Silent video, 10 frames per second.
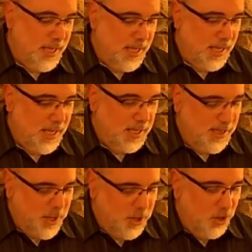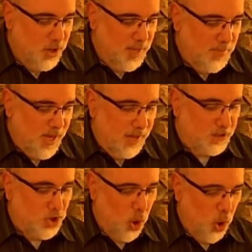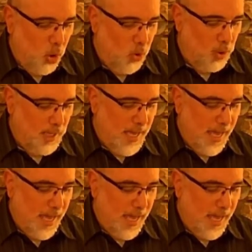literally means whole,